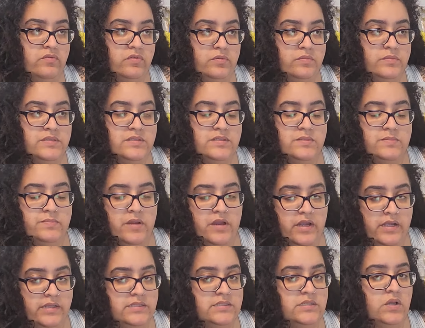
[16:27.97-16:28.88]
room
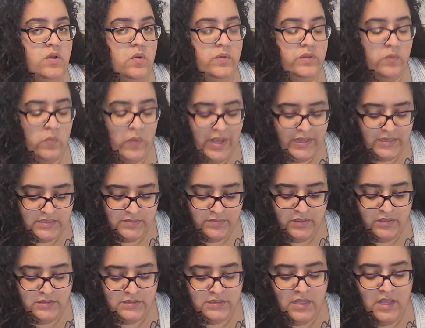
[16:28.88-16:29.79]
sprays to go with the wax
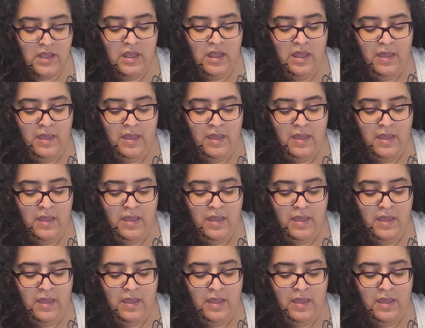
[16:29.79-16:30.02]
melts.